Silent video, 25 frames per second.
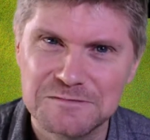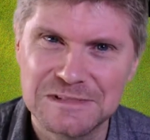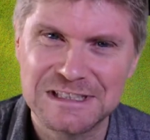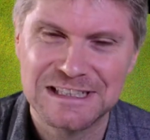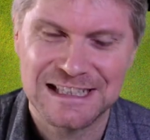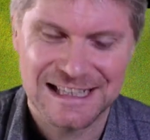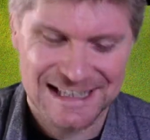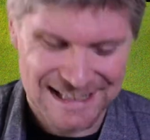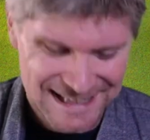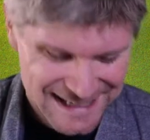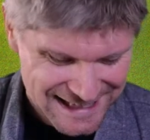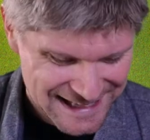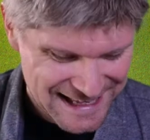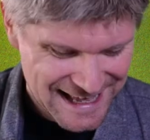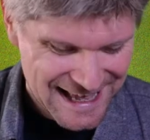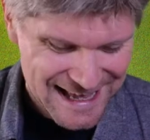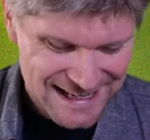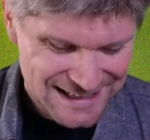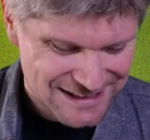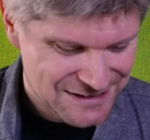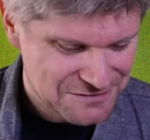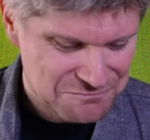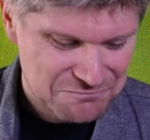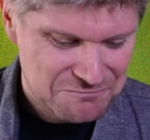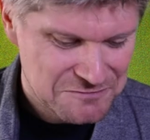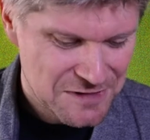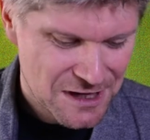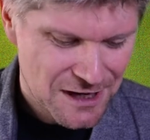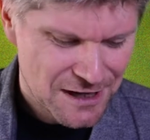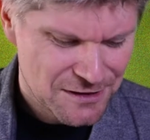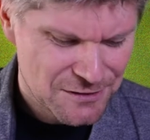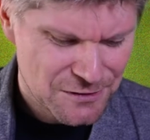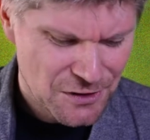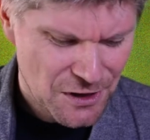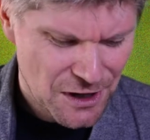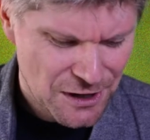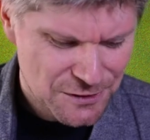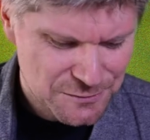Again,
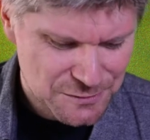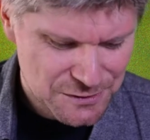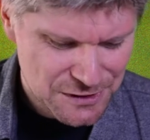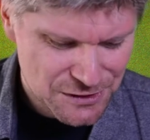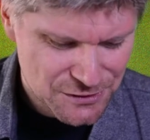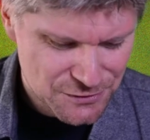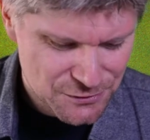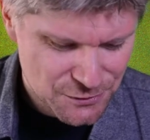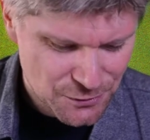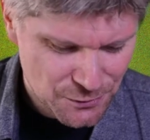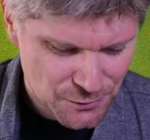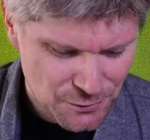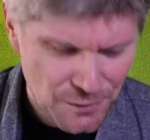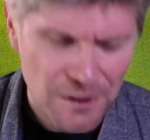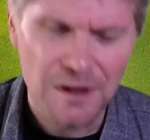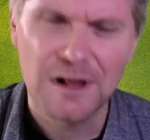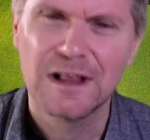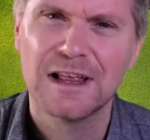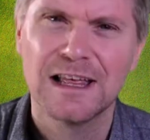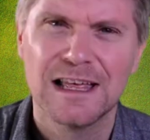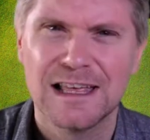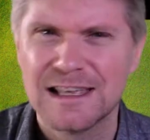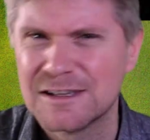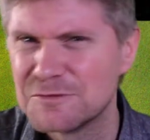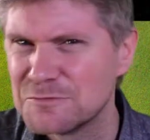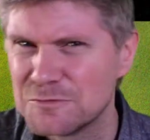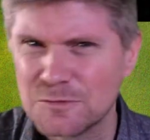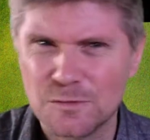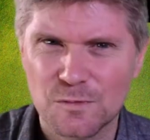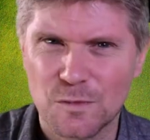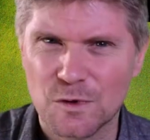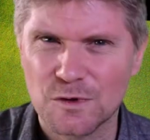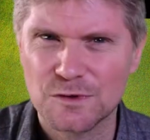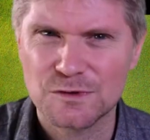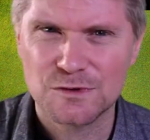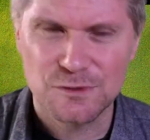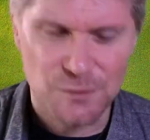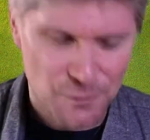I'm not 100% sure
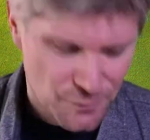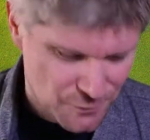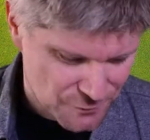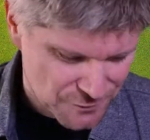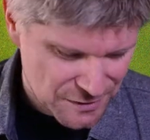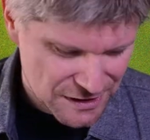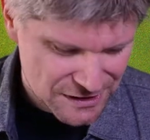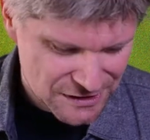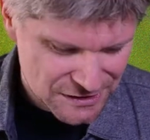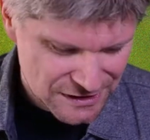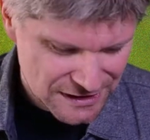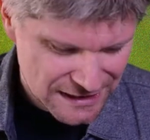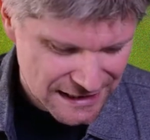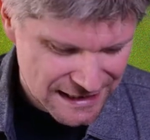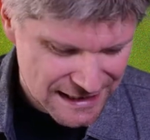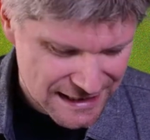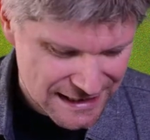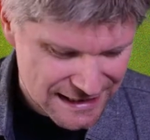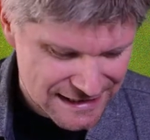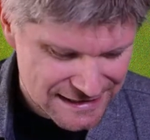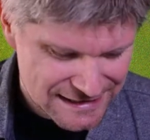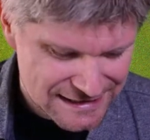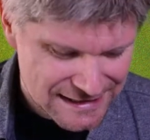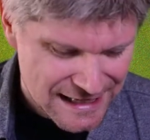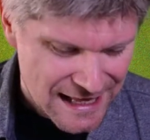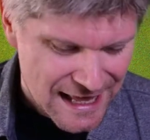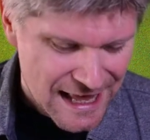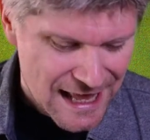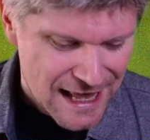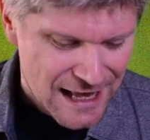what sort of wrestling it is.